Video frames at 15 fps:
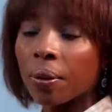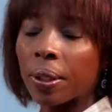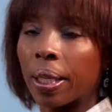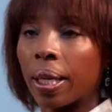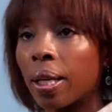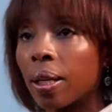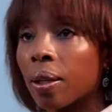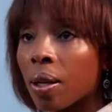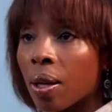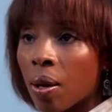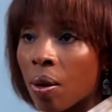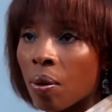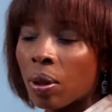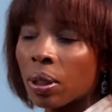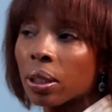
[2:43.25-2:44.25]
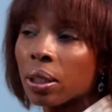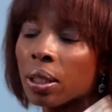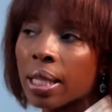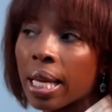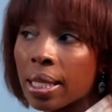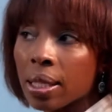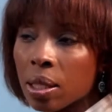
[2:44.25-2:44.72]
Okay. Well, in
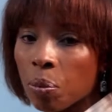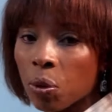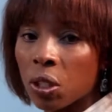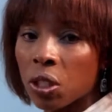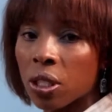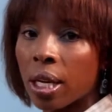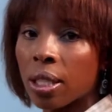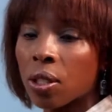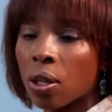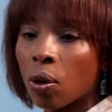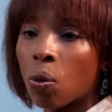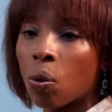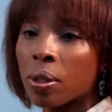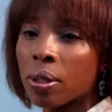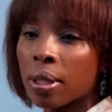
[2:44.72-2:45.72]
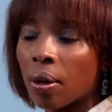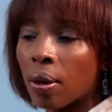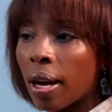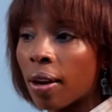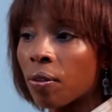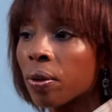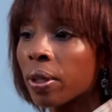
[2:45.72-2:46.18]
the dance appreciation course,
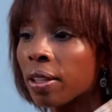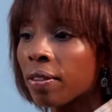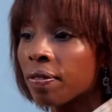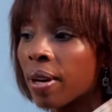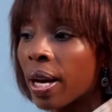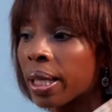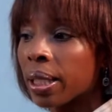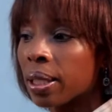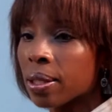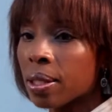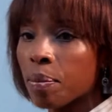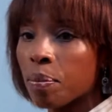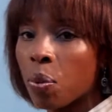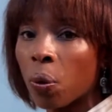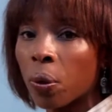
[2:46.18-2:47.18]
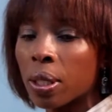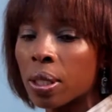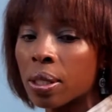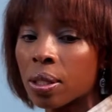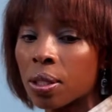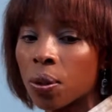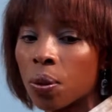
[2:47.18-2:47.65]
I really find it's
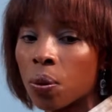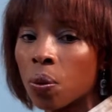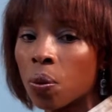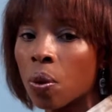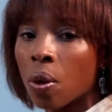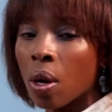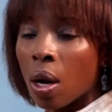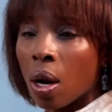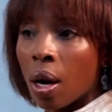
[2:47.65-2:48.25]
important to